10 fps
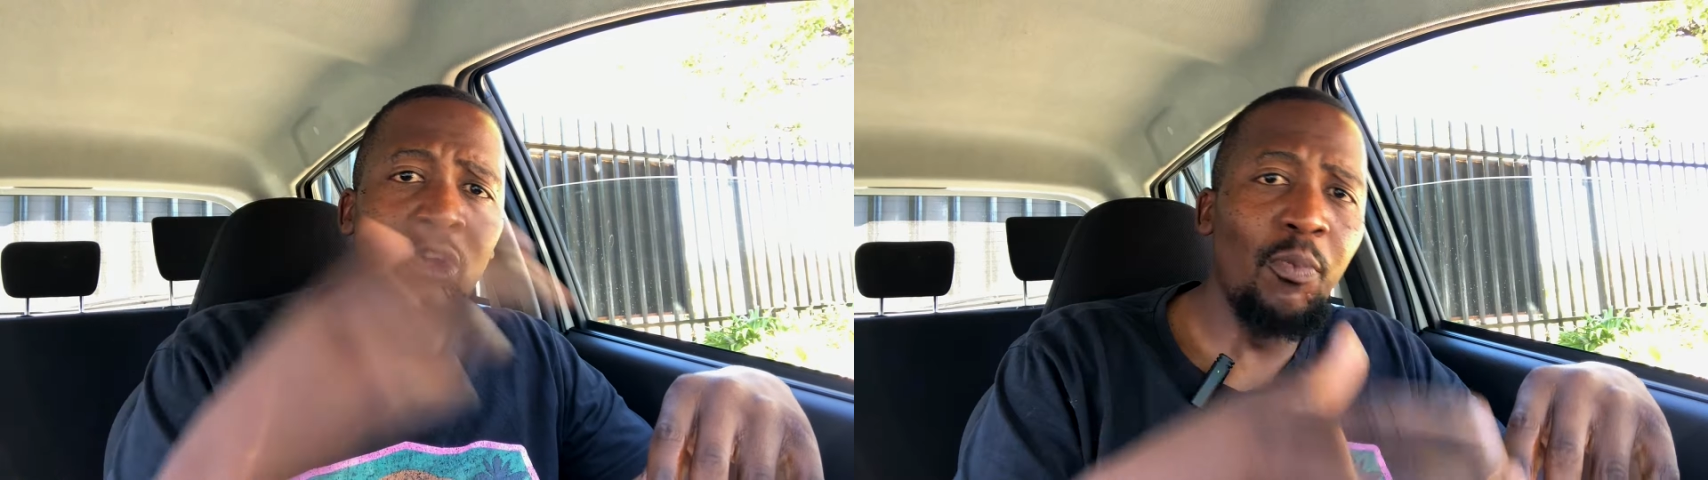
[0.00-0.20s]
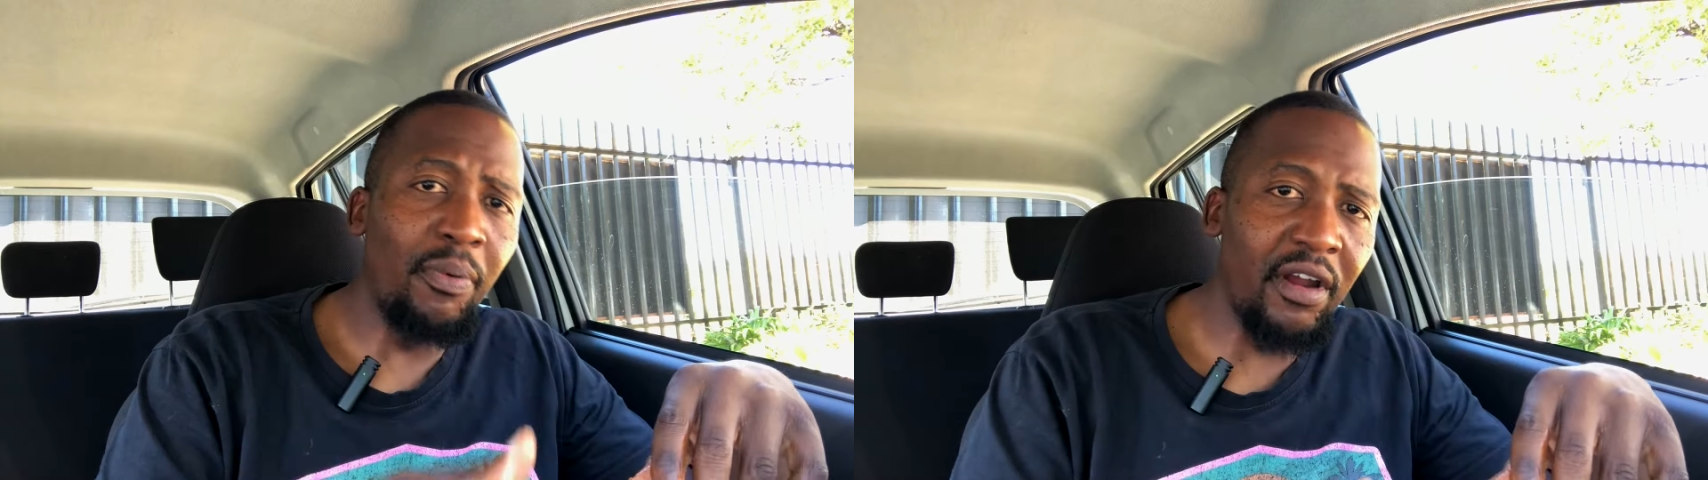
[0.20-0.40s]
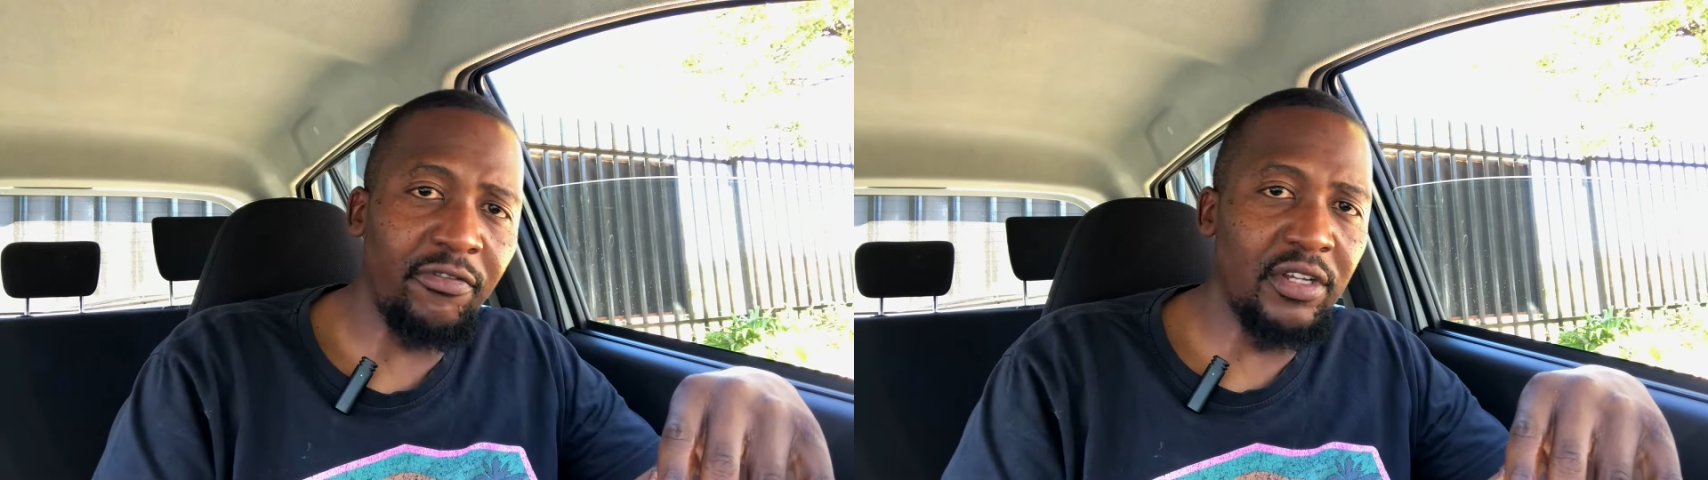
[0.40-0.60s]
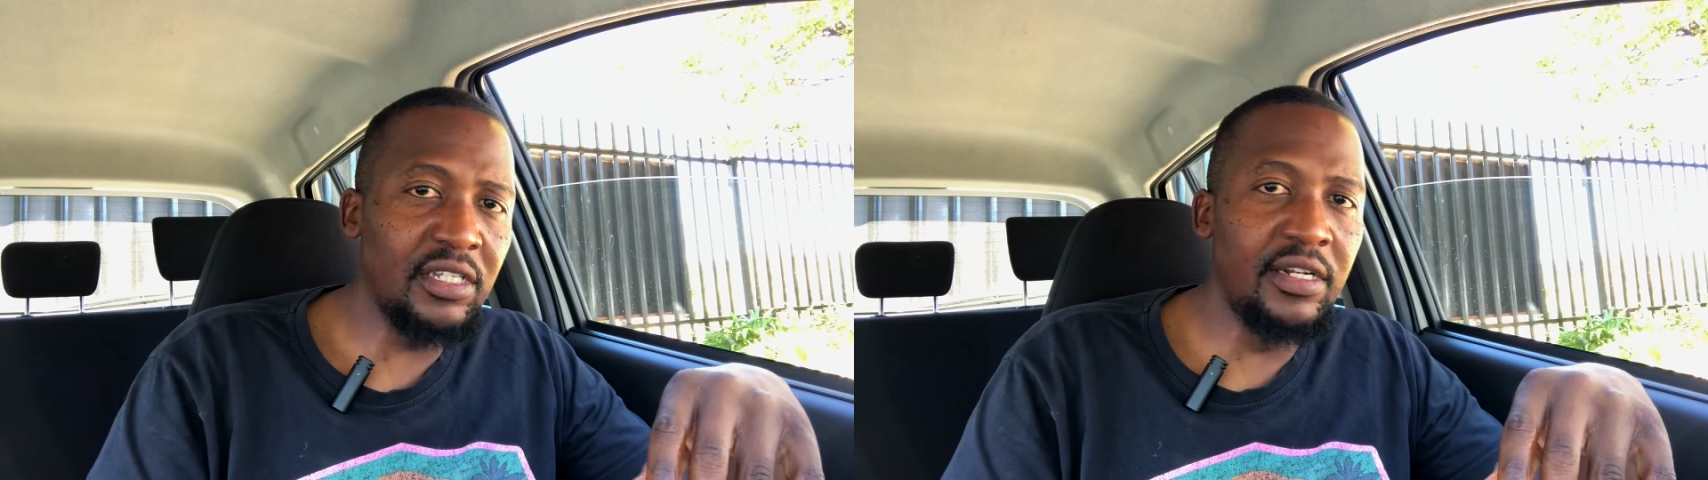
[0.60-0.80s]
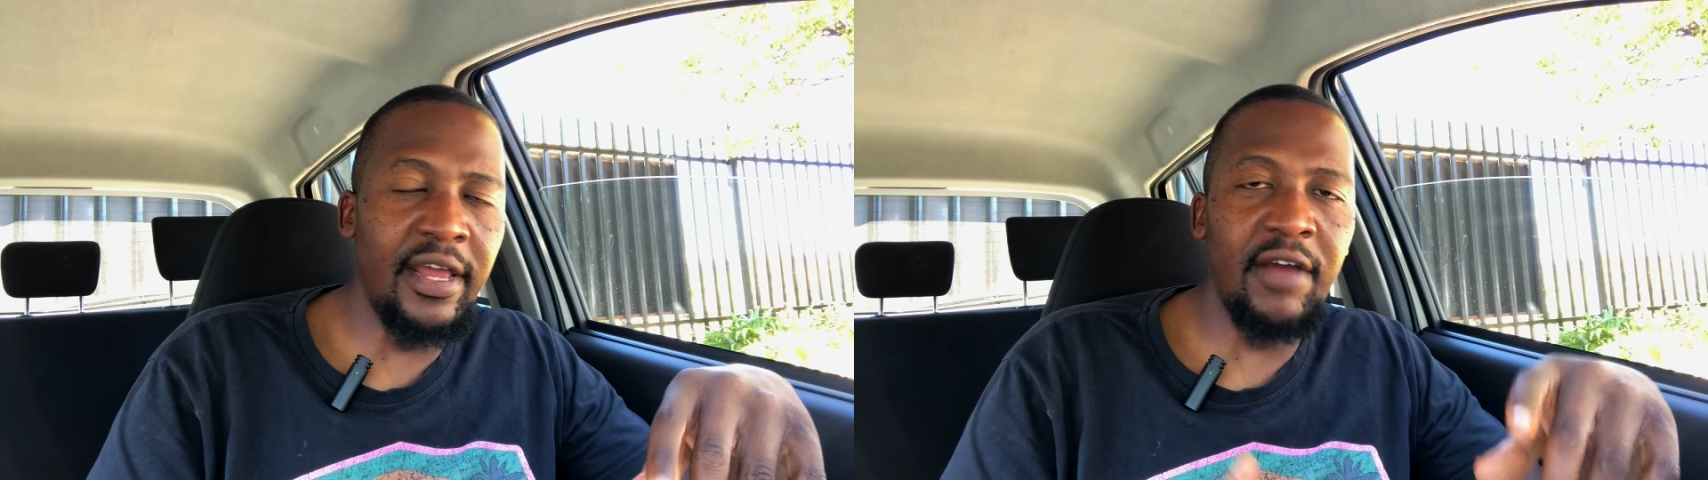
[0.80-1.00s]
do
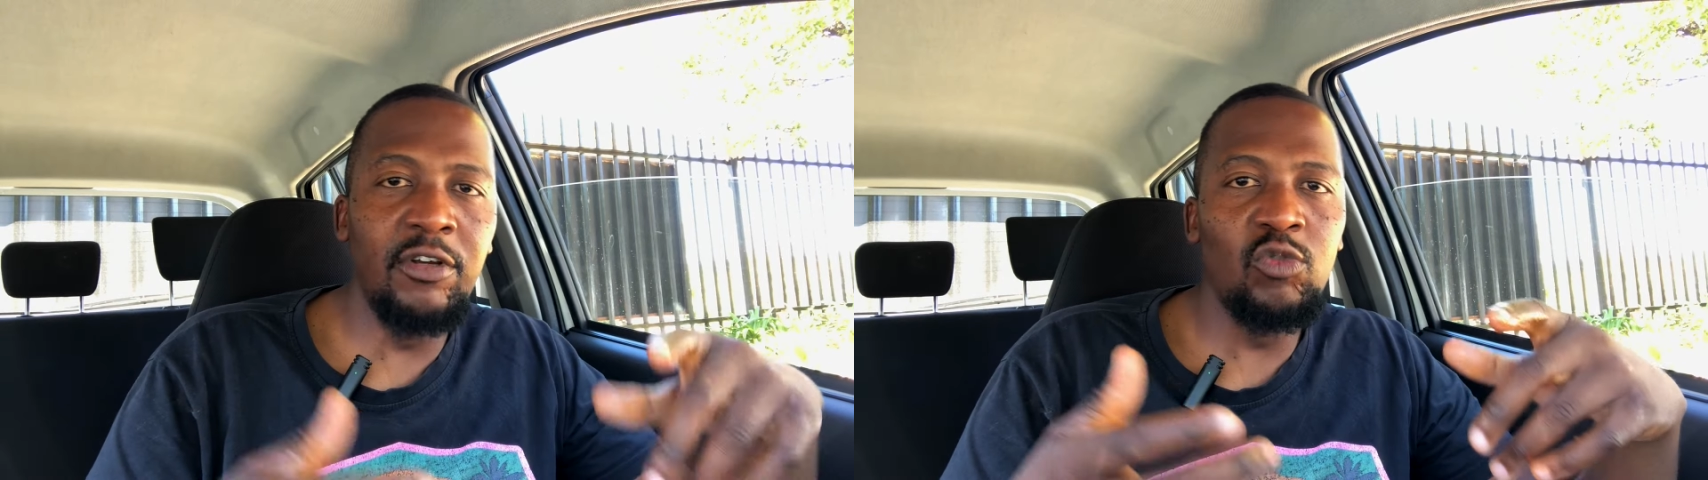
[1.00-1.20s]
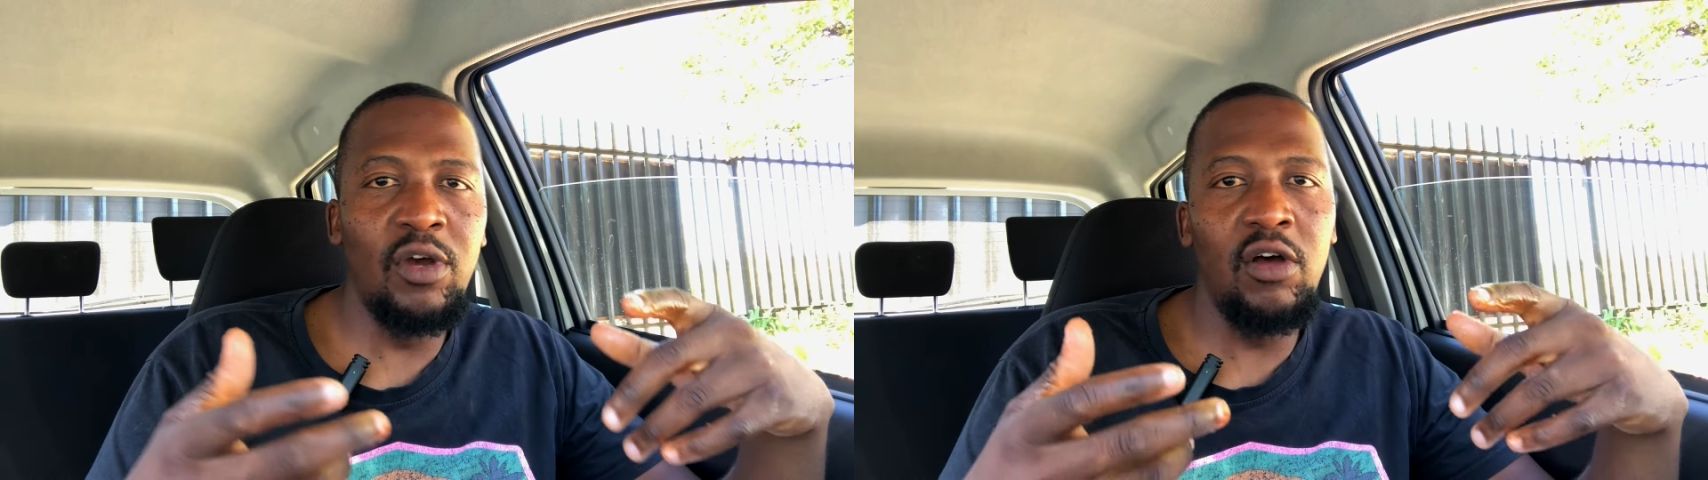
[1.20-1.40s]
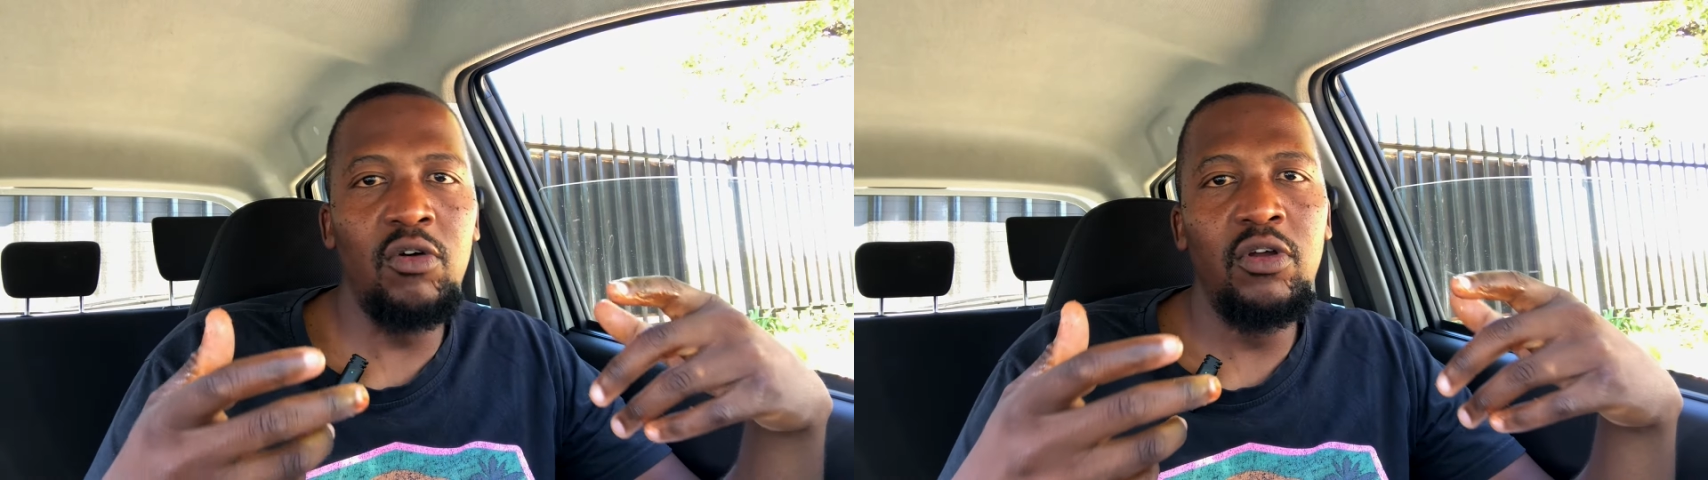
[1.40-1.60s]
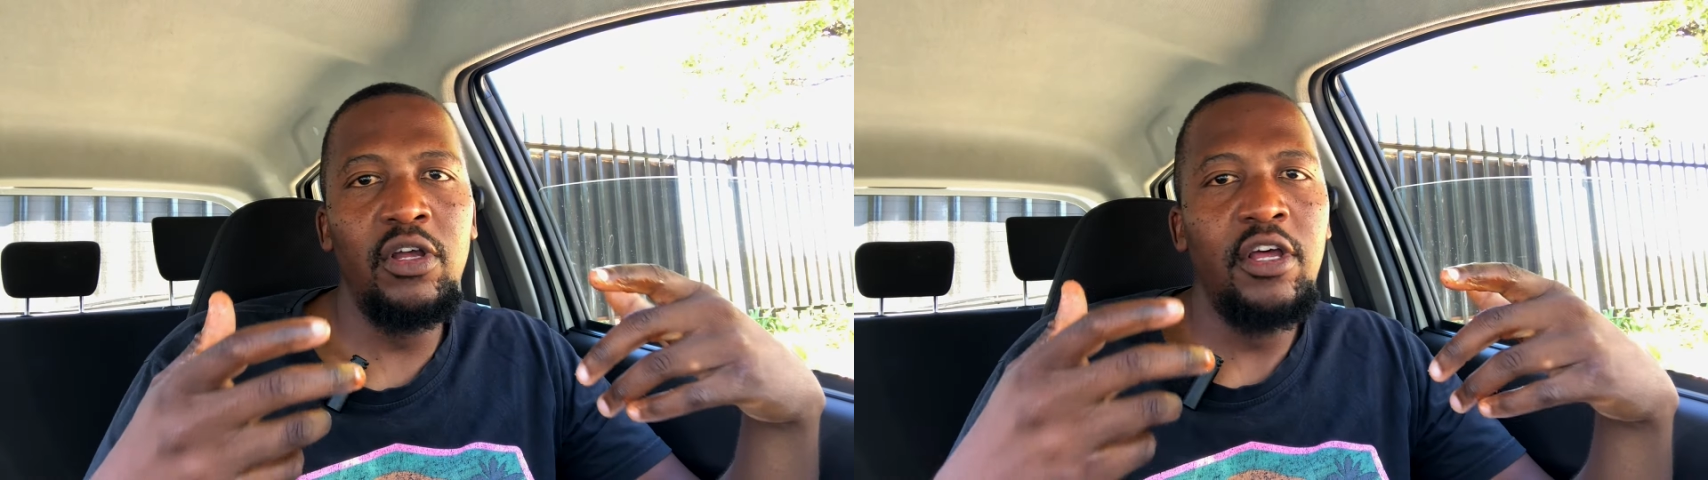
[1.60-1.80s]
breakfast in there as well.